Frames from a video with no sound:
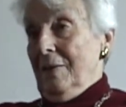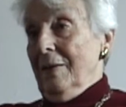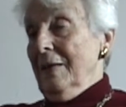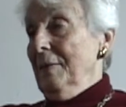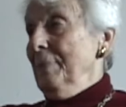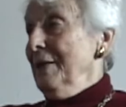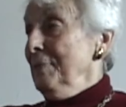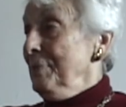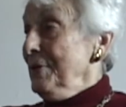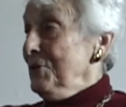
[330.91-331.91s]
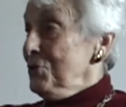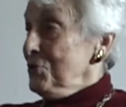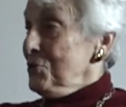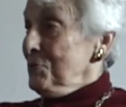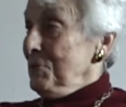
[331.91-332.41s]
rebuild
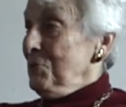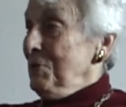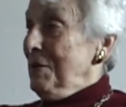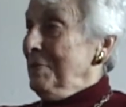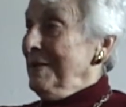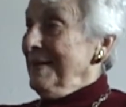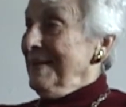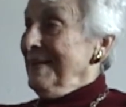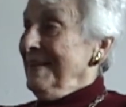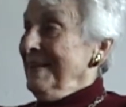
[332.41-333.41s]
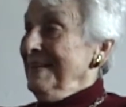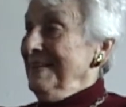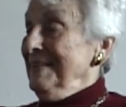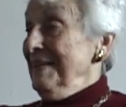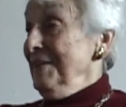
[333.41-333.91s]
bridges between America and
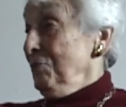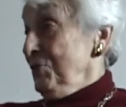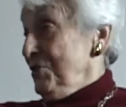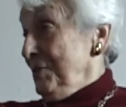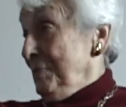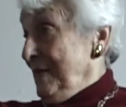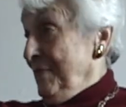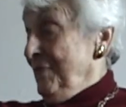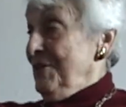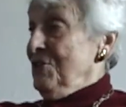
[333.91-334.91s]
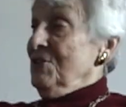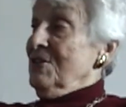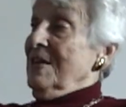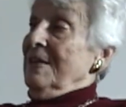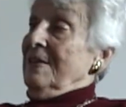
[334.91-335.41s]
Italy, which had been a
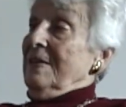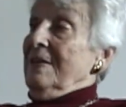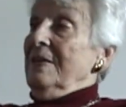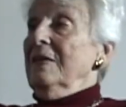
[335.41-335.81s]
fascist country.